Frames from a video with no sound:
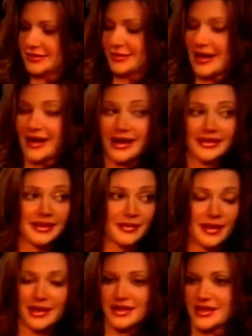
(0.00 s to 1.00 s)
Wow, I think
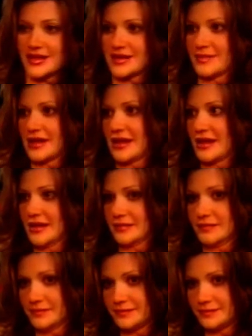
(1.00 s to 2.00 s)
maybe I should just um,
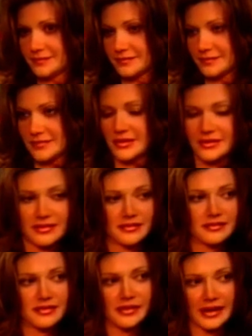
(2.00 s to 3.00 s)

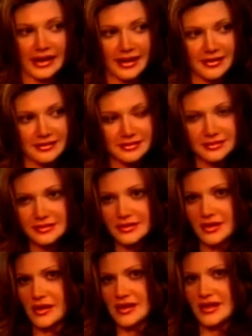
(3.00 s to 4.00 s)
forget
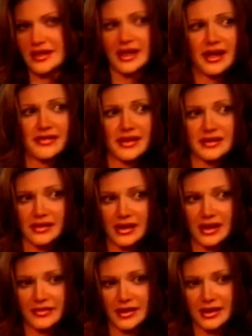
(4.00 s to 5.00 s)
the rest of today, if that's
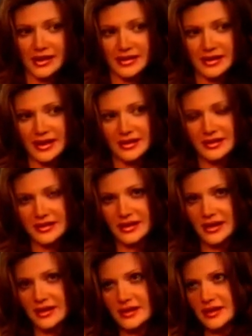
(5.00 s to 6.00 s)
okay. If we could get that
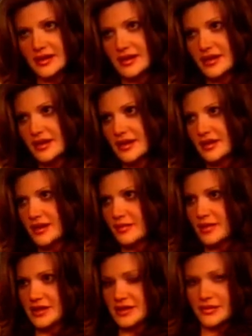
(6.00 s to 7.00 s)
uh,
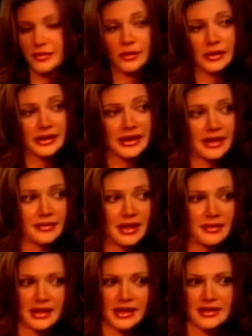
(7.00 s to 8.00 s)
pizza fool in here,
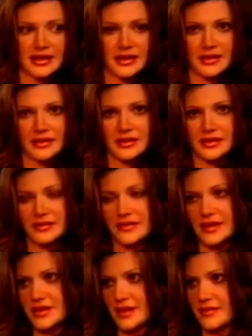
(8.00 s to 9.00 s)
maybe, because he could
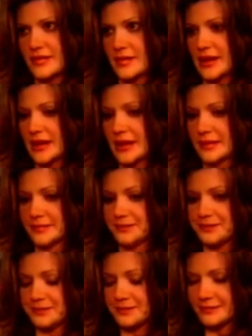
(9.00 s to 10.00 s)
finish up for me. I,
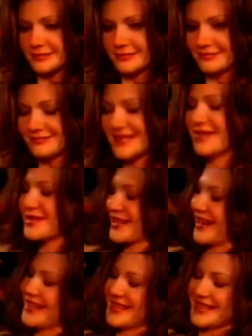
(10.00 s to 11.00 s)
I'm
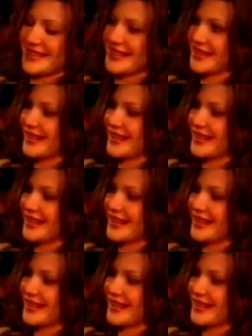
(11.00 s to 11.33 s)
sorry, I just.